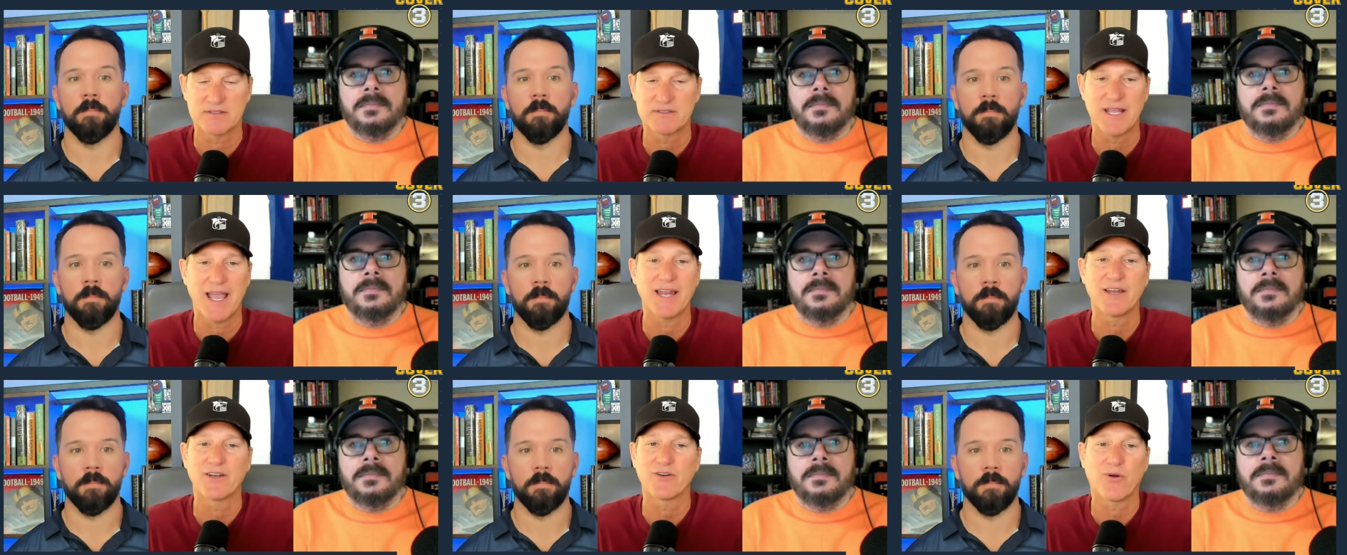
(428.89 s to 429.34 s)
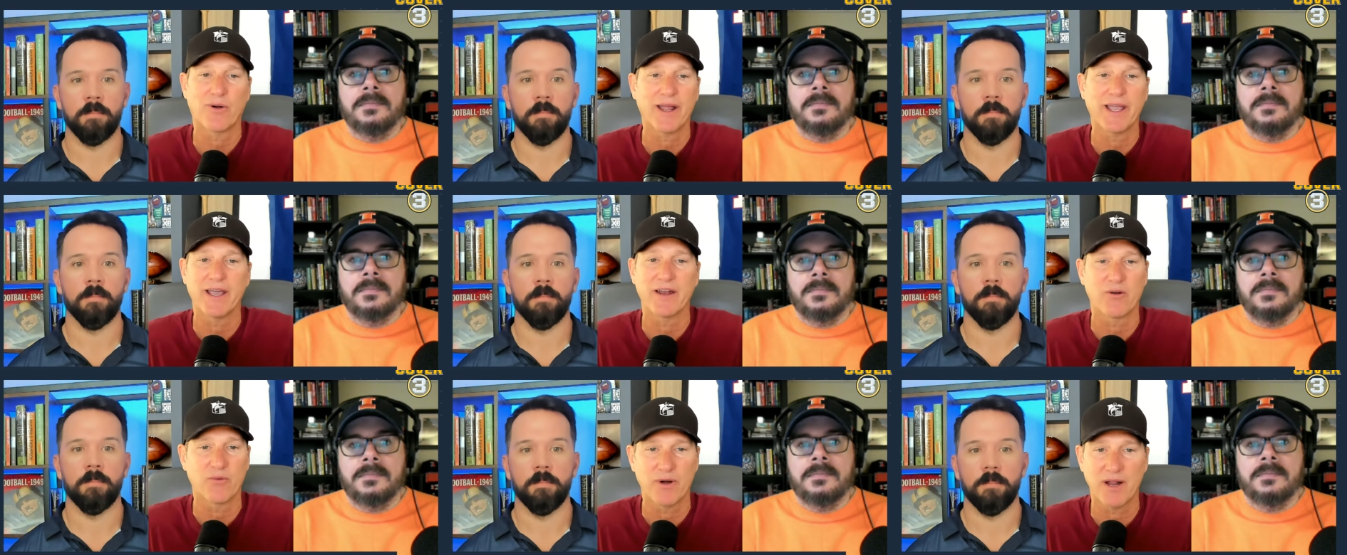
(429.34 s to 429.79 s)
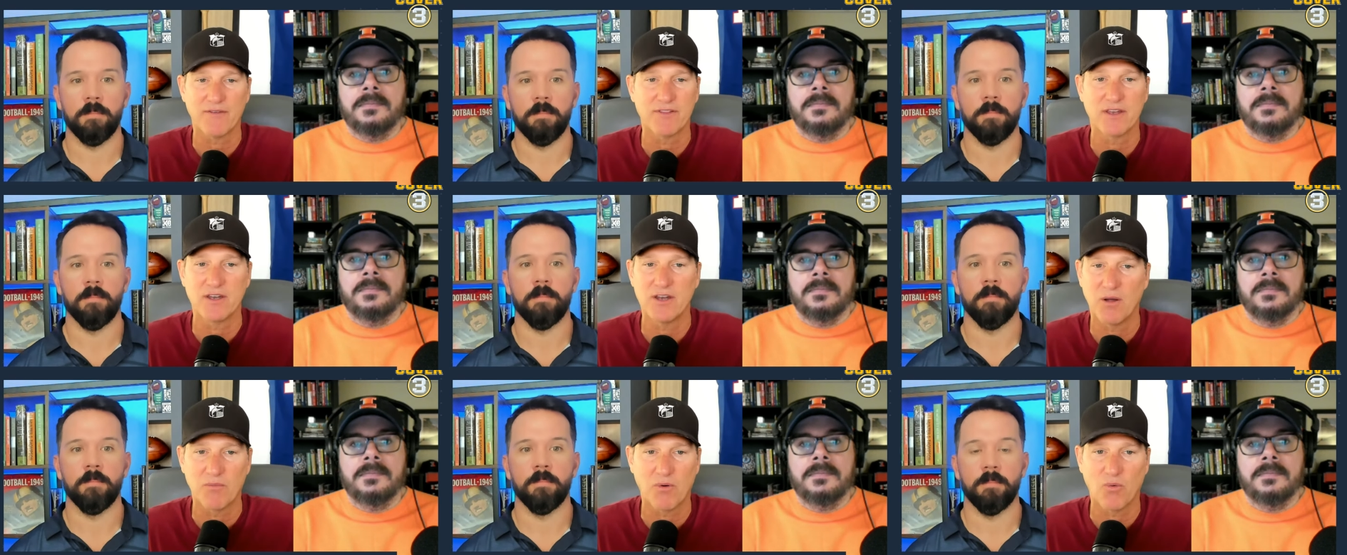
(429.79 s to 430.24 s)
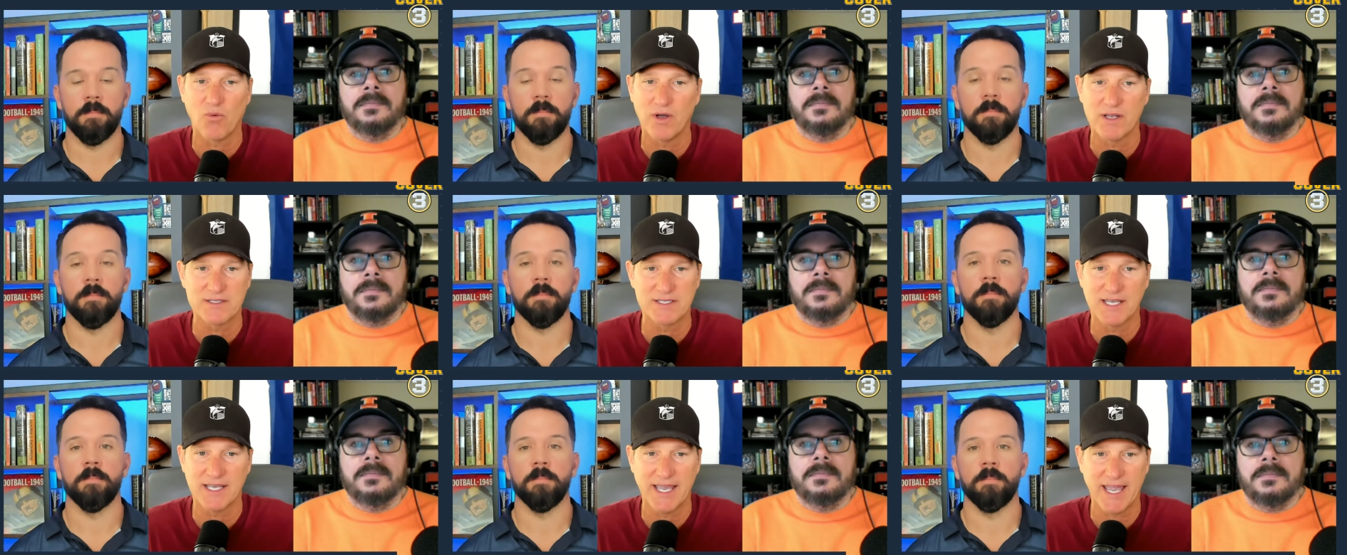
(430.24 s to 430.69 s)
Speaker 1: 10 grand or whatever the number
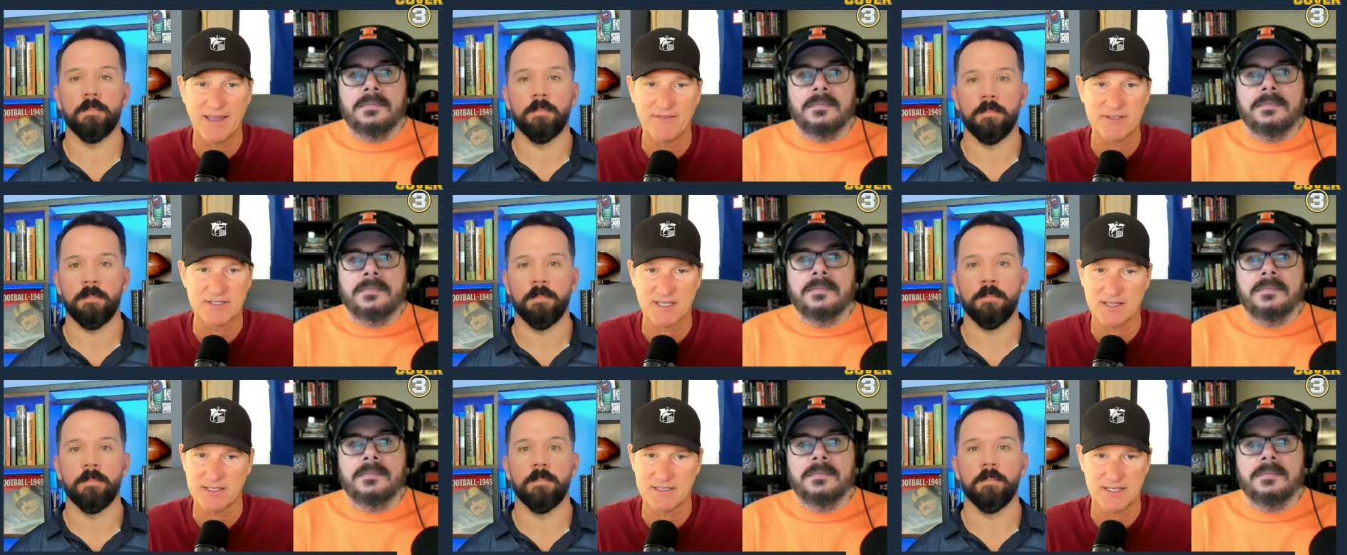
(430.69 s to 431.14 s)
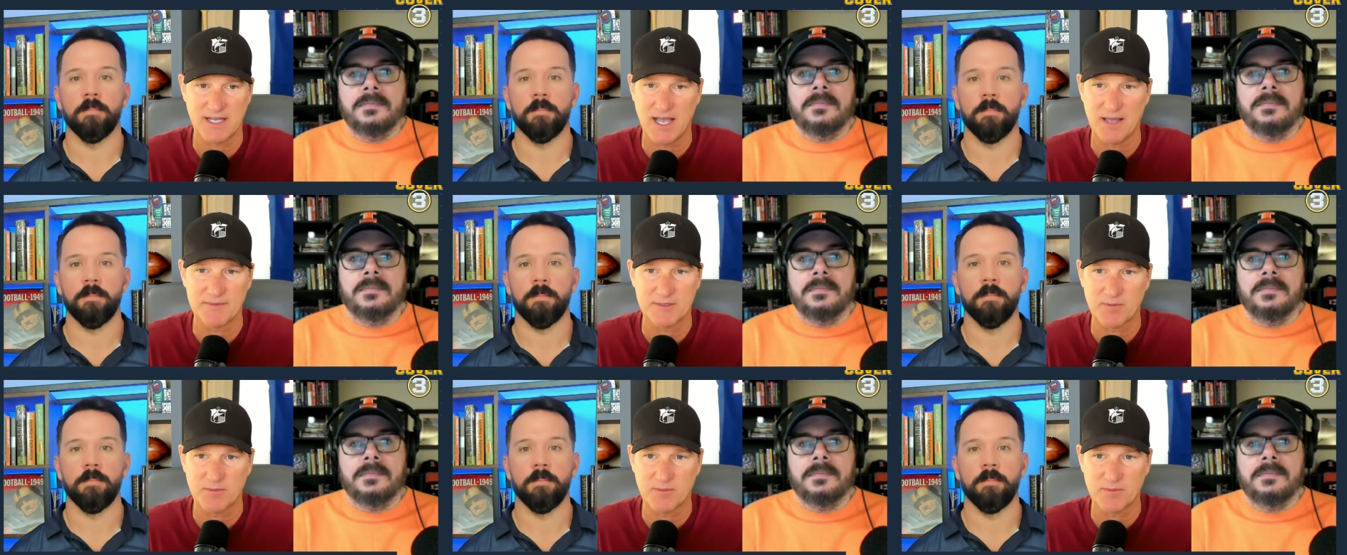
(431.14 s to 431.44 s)
was he gave us at the time.